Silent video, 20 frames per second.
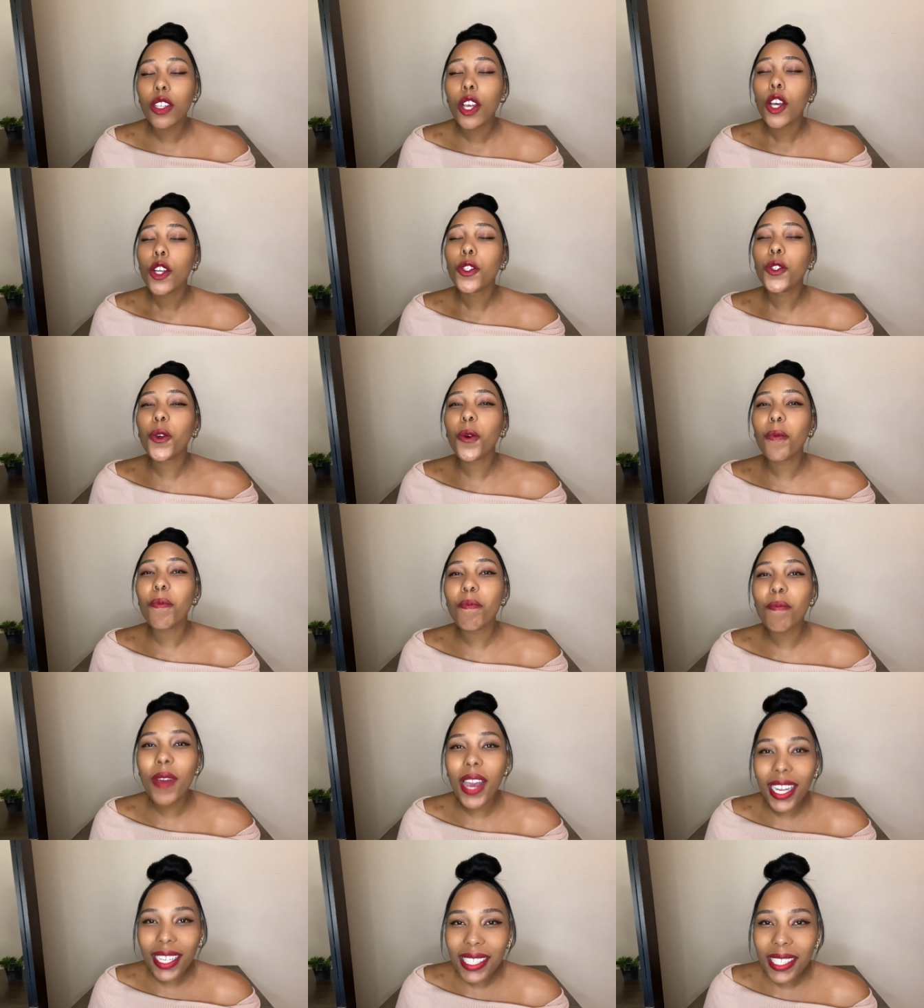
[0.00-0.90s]
So
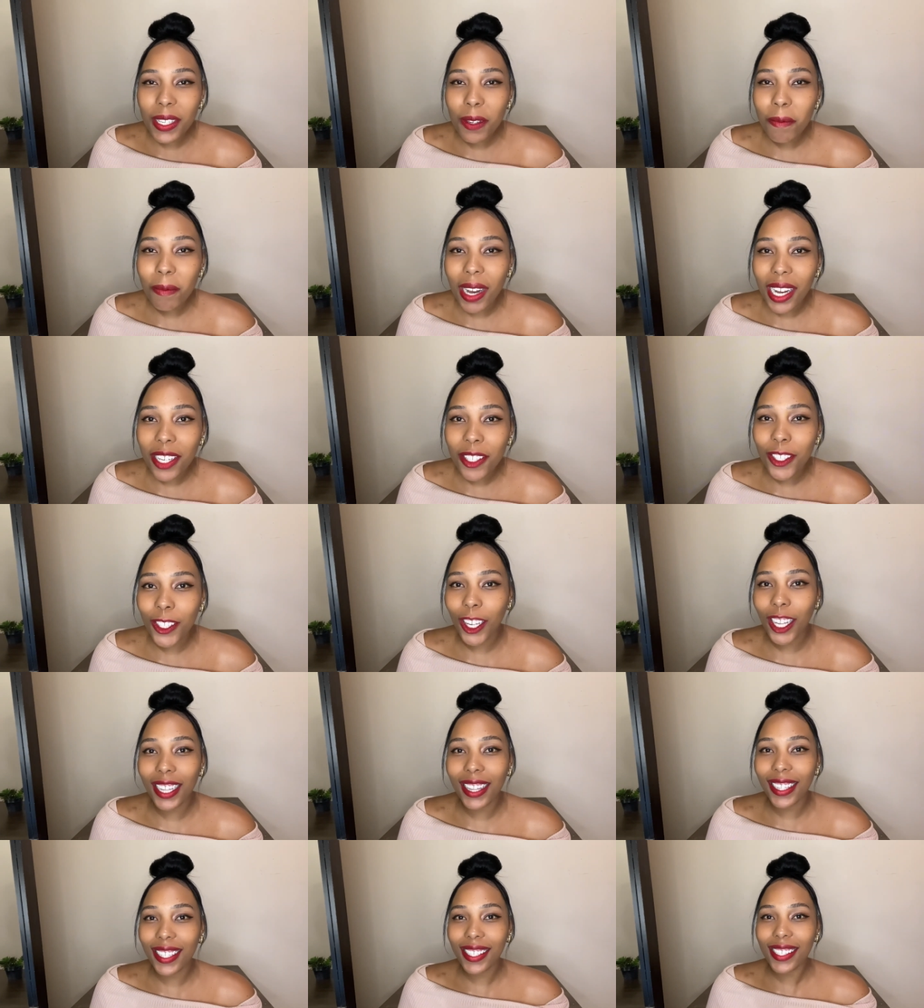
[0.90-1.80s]
maximize
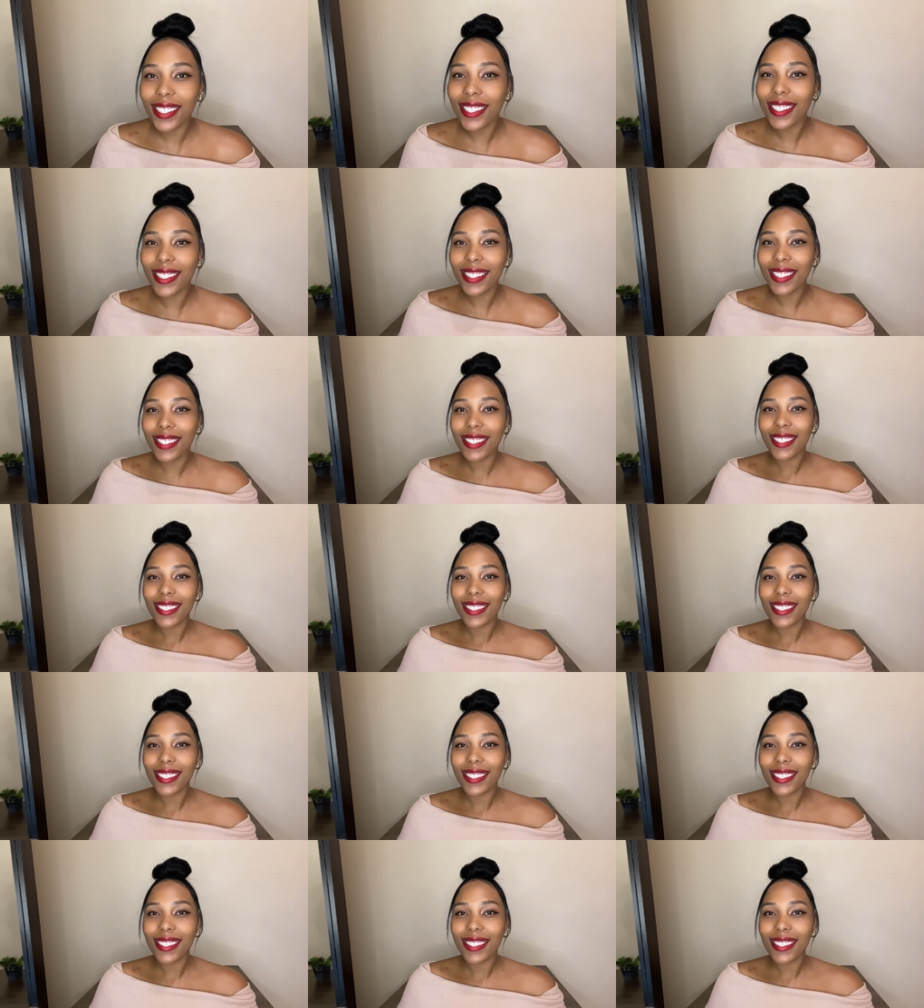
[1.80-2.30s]
on this.